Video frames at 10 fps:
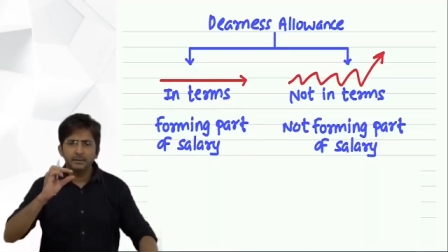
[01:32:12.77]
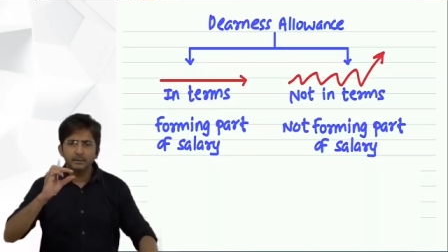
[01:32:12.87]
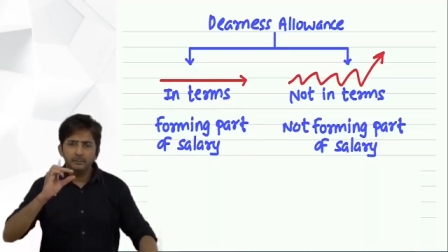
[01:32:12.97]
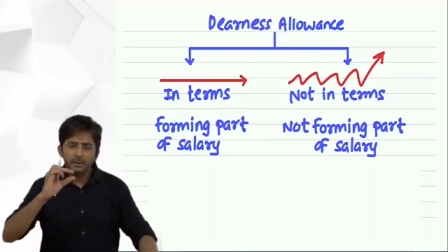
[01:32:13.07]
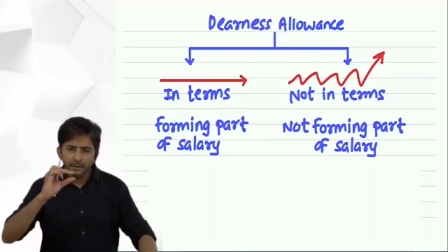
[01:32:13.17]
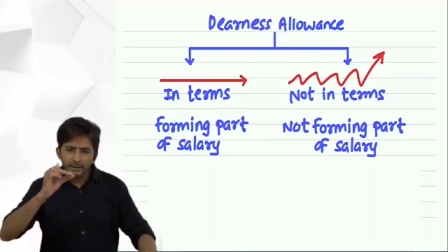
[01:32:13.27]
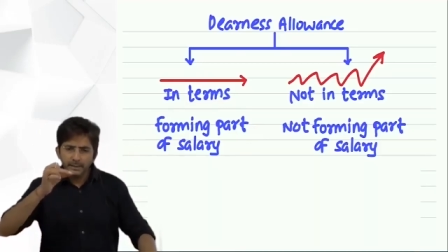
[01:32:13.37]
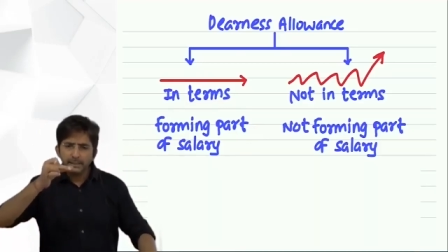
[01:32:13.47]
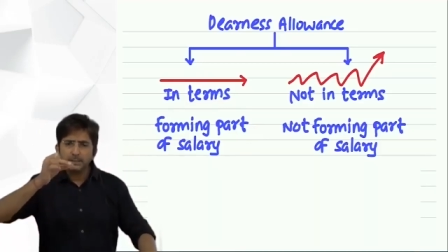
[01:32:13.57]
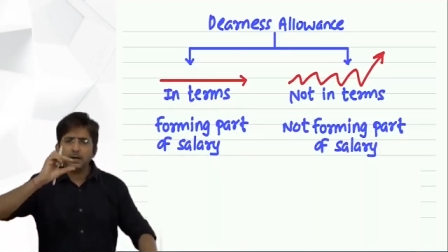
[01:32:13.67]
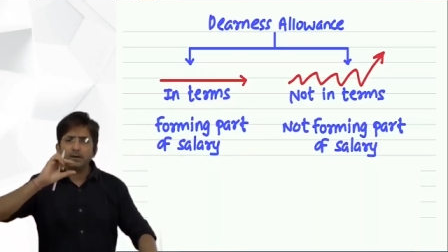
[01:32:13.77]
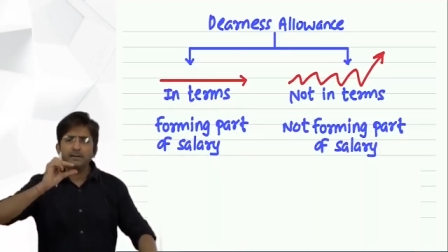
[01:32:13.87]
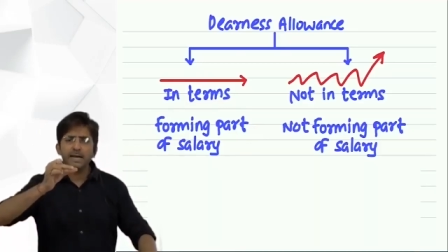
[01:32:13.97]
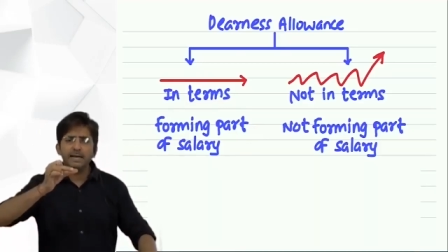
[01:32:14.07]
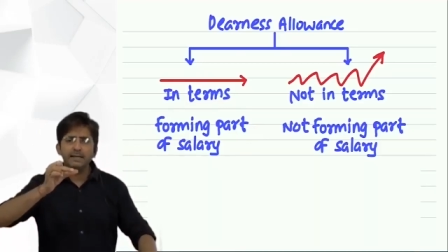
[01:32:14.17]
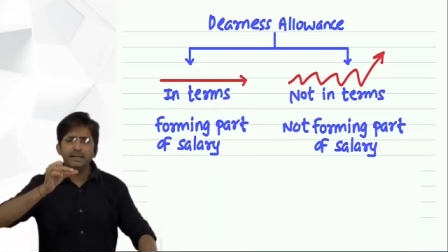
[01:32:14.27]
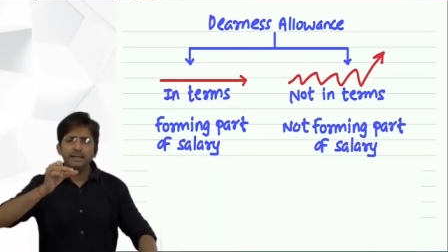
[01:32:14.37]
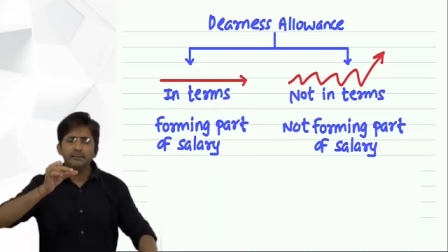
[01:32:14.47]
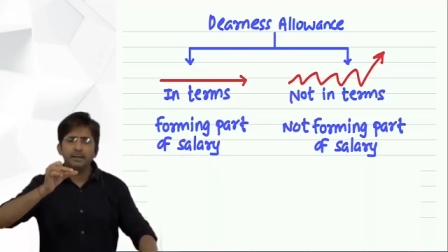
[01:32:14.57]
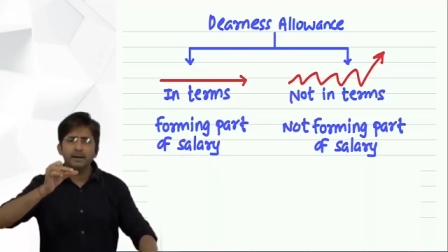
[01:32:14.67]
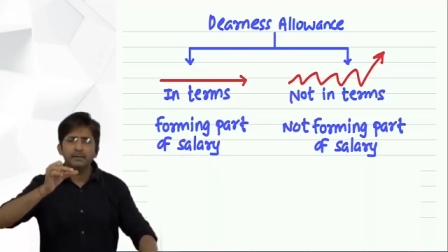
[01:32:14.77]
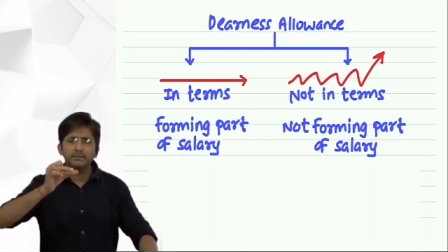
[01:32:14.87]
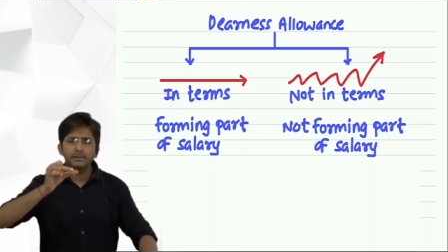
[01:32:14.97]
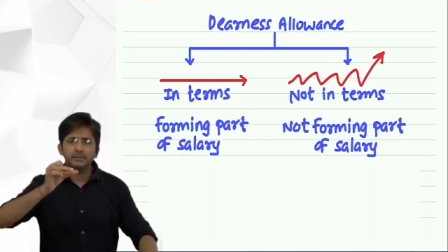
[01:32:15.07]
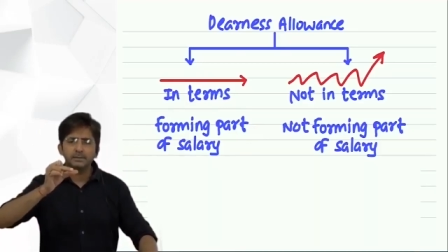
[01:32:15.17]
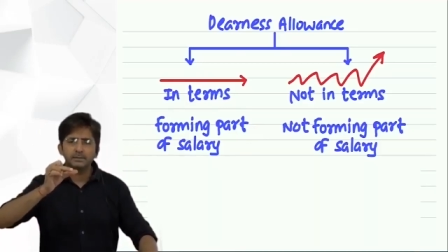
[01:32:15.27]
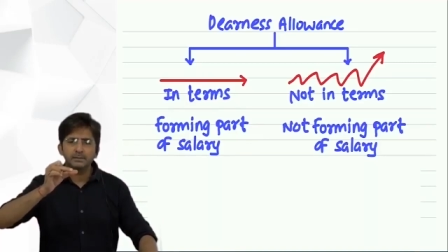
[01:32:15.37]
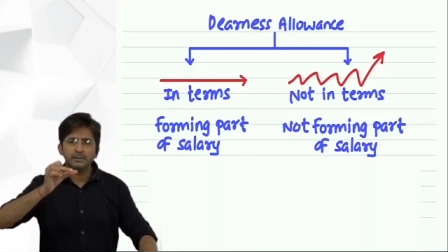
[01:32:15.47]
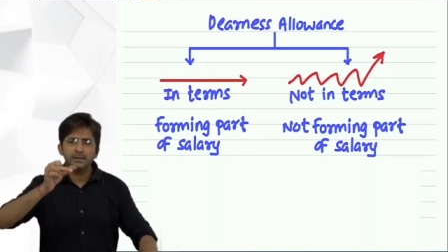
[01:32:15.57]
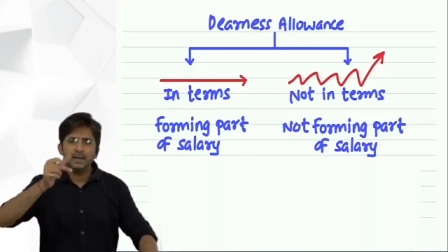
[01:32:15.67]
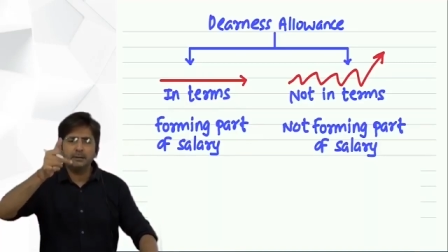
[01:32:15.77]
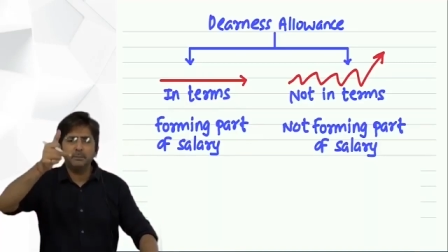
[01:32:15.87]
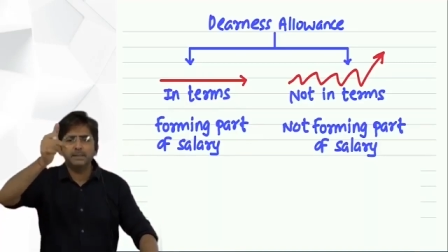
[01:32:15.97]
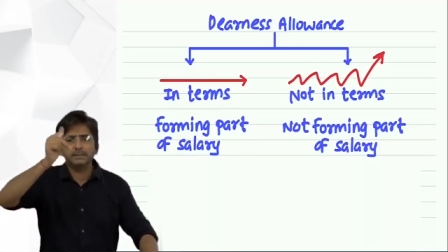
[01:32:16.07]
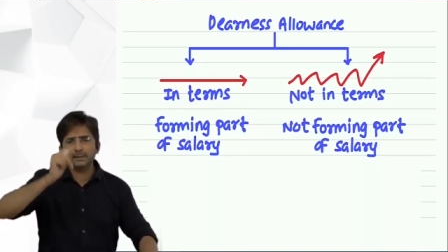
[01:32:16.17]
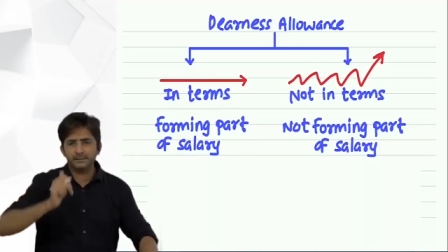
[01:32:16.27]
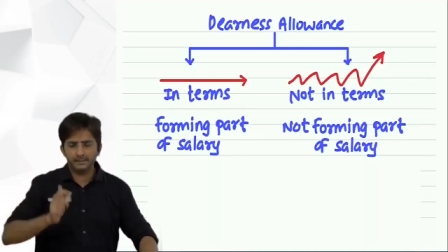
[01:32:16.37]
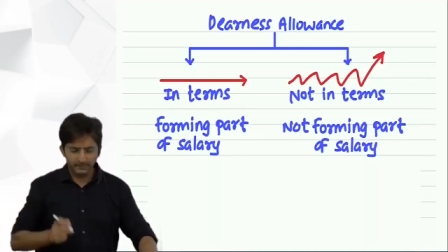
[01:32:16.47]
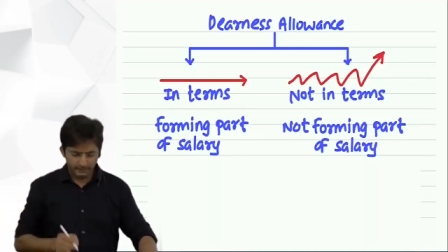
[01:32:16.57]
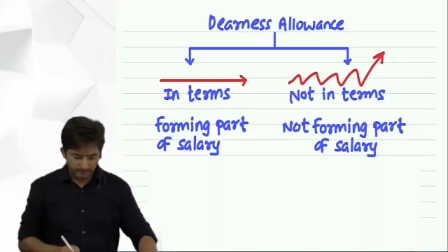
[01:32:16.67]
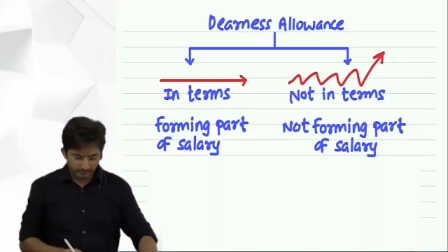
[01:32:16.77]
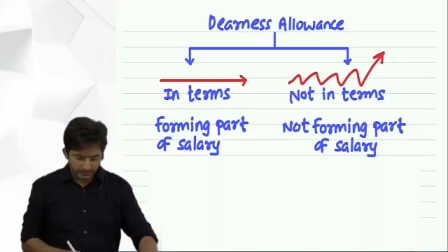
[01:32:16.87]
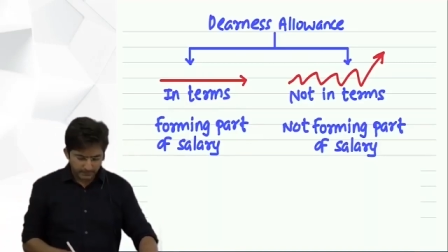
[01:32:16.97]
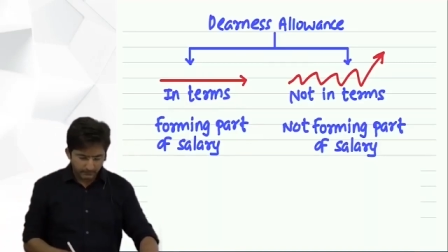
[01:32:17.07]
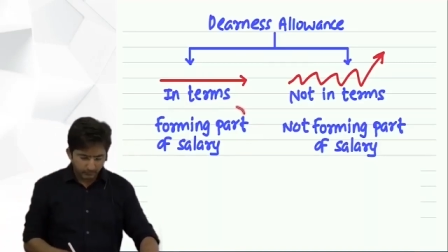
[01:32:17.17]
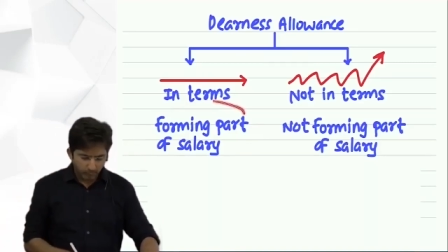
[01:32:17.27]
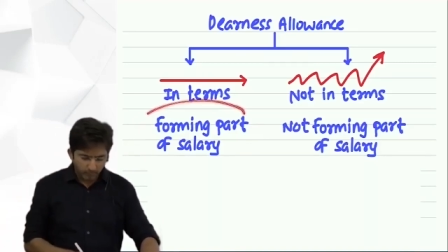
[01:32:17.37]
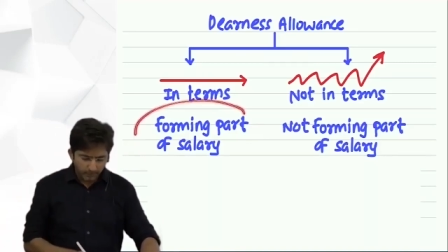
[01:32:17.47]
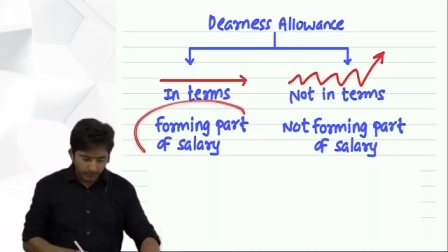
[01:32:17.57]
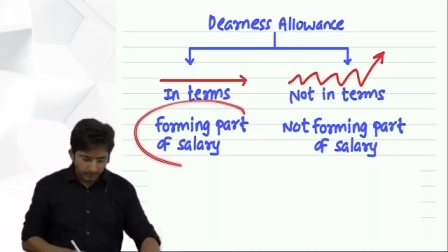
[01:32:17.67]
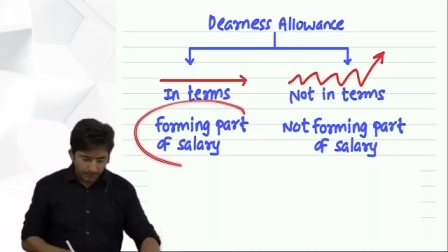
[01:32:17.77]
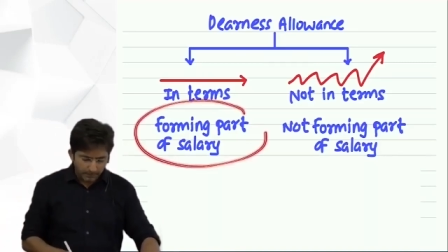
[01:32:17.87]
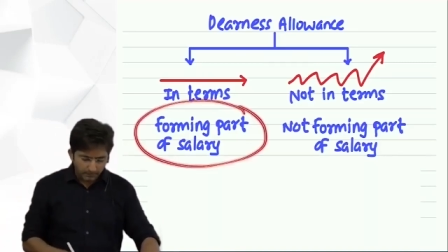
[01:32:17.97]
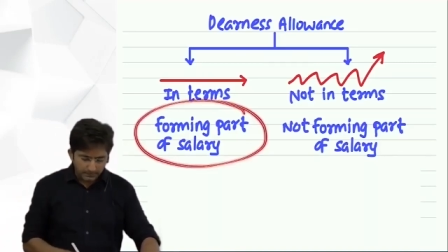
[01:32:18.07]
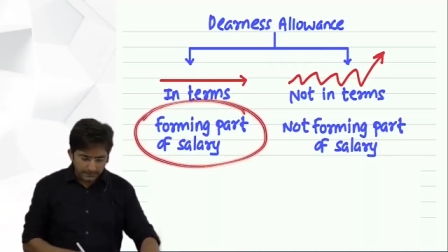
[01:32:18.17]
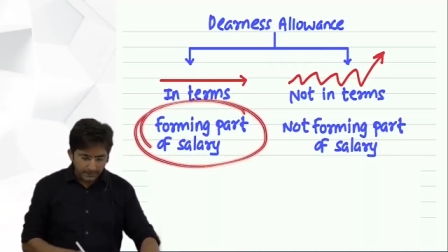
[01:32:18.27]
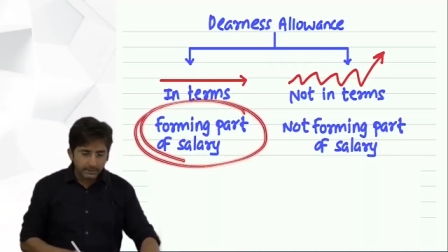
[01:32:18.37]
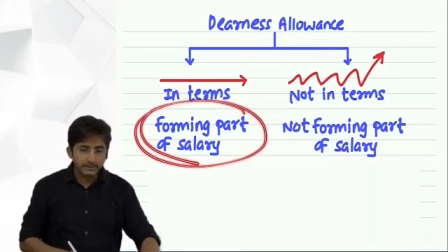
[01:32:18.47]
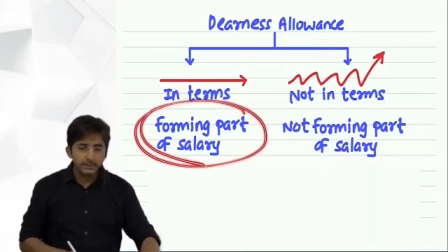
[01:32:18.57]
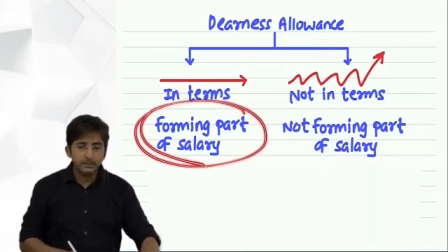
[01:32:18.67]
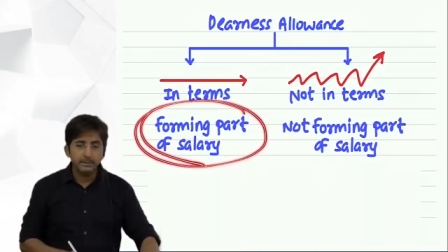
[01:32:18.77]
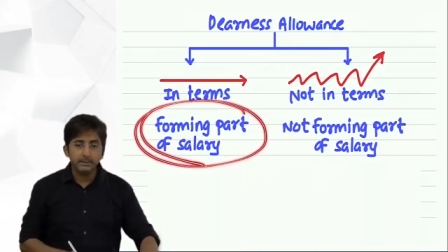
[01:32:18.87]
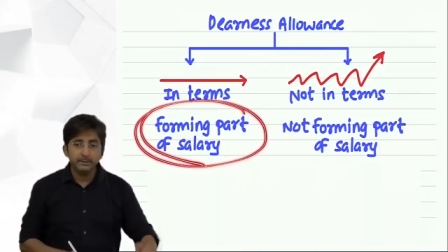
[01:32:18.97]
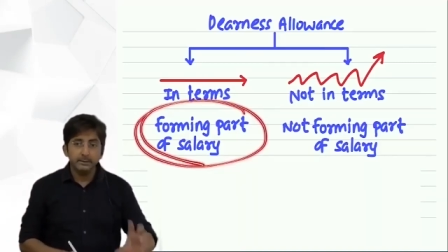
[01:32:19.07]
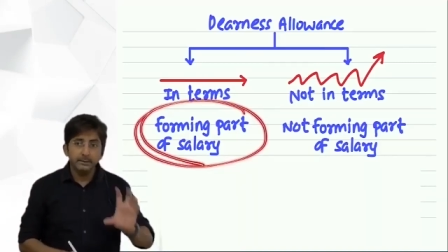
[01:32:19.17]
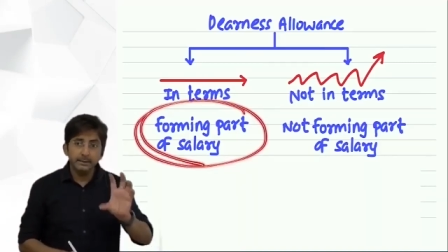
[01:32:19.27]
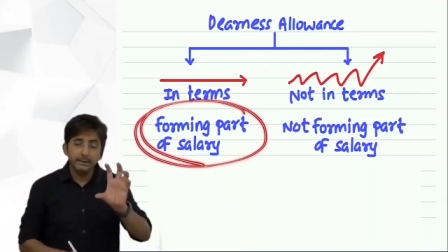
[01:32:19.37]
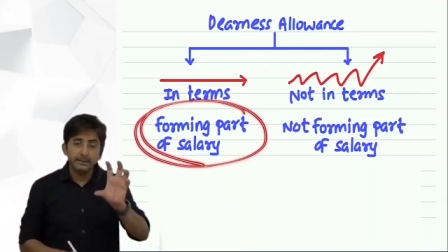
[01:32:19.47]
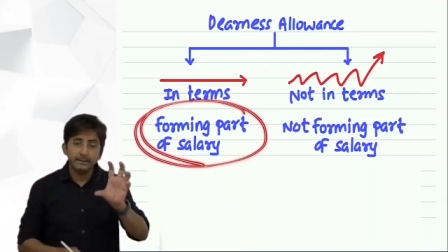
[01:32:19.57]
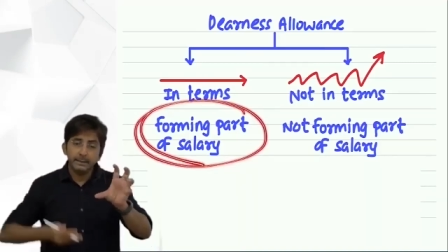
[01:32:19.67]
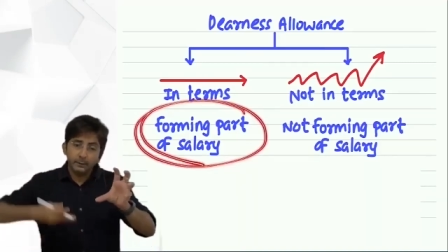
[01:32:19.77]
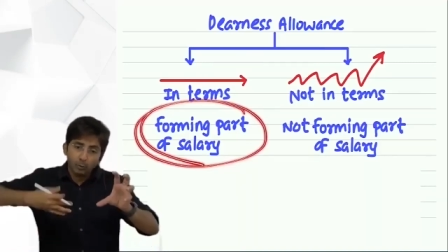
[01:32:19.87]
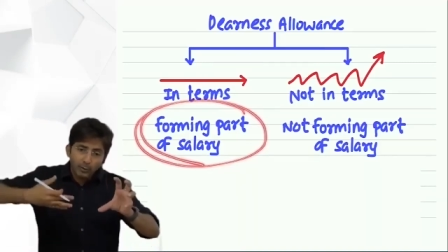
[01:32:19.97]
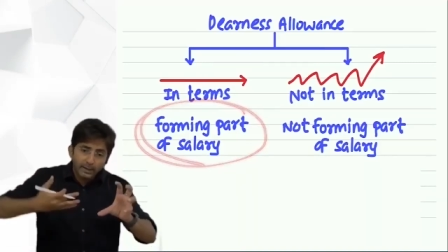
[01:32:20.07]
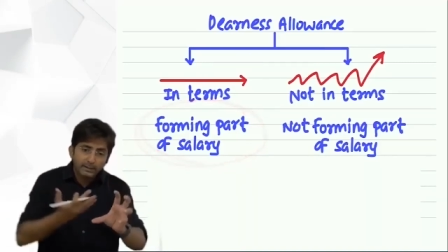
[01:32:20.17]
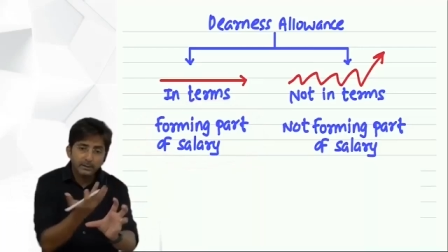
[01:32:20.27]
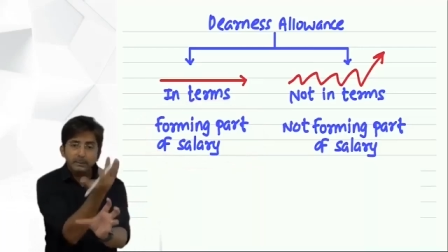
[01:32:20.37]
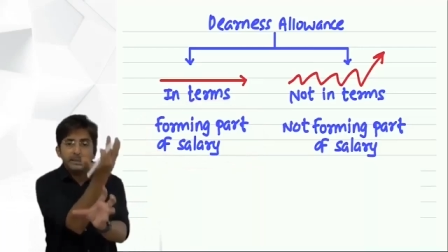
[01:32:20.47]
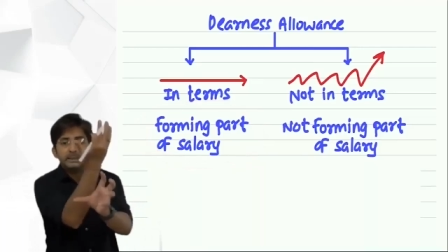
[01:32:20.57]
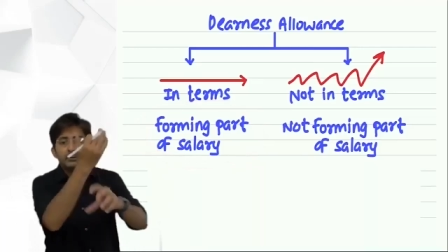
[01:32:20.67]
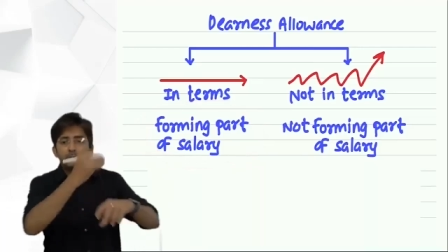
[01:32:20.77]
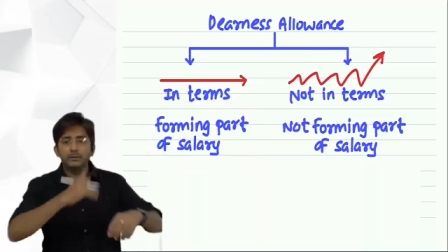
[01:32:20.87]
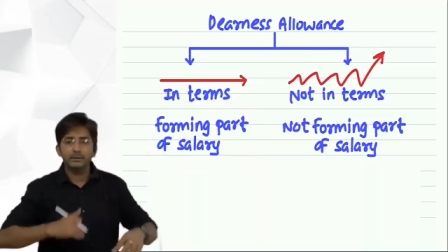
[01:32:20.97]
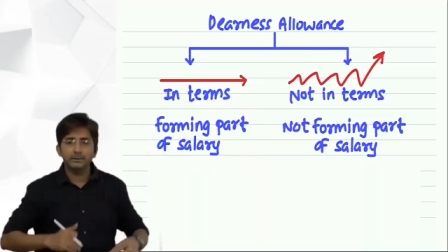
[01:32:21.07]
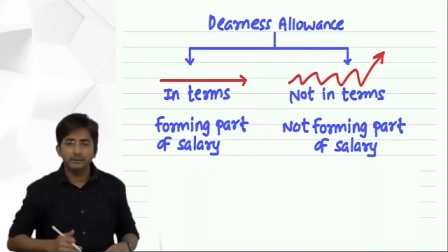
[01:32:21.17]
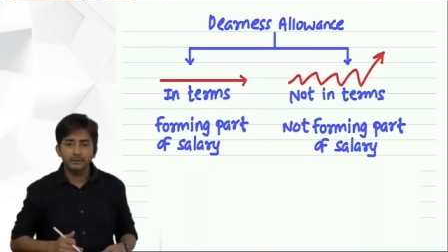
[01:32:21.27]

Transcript: But the nature of that DA becomes like basic. See, forming part of salary doesn't mean it is included in the basic only.